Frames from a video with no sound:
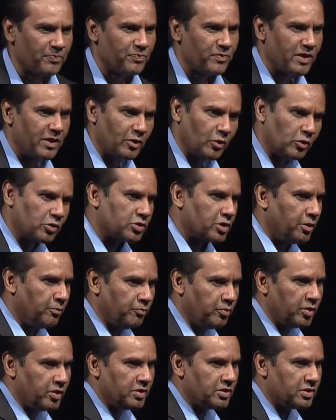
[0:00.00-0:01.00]
in those
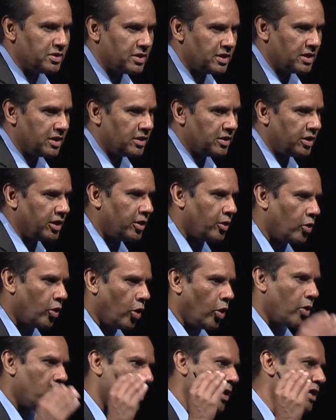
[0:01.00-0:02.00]
companies, they are
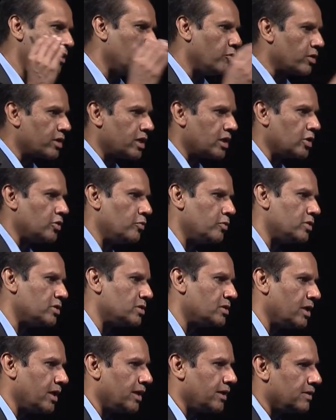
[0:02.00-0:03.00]
already working
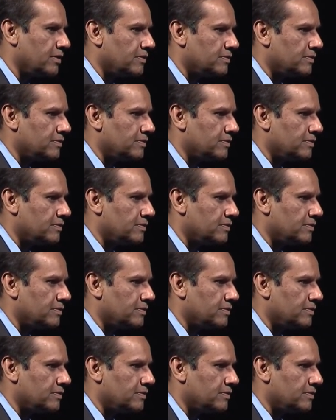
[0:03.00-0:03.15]
towards that.